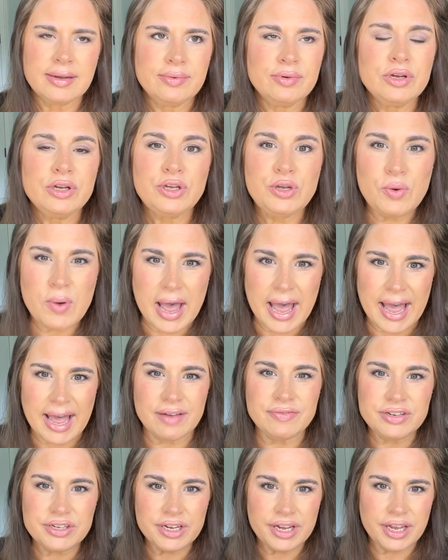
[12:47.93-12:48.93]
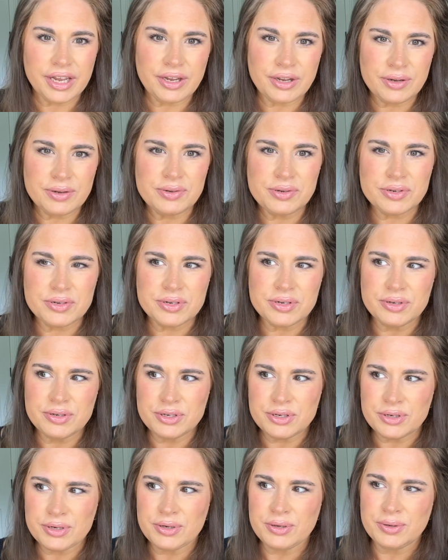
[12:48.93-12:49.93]
You have to get used
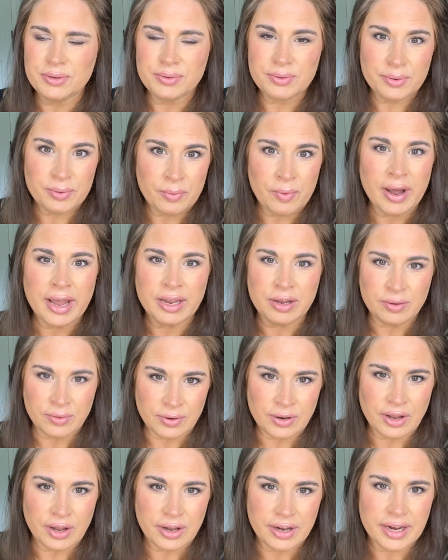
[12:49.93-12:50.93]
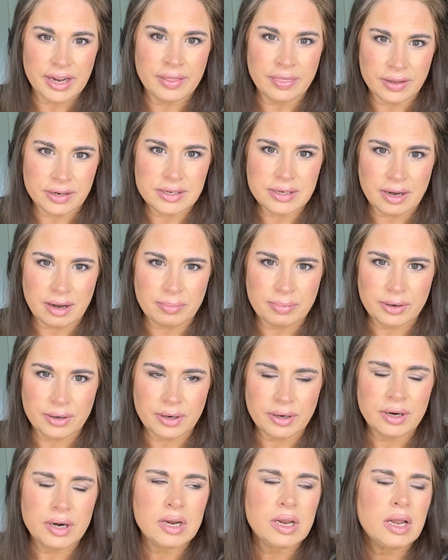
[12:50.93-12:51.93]
to the way you look in the
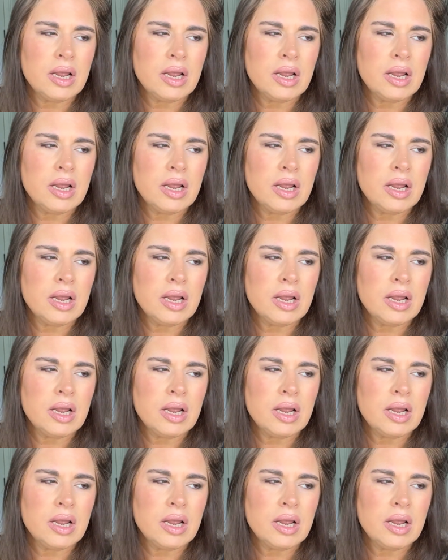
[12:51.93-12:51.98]
topper.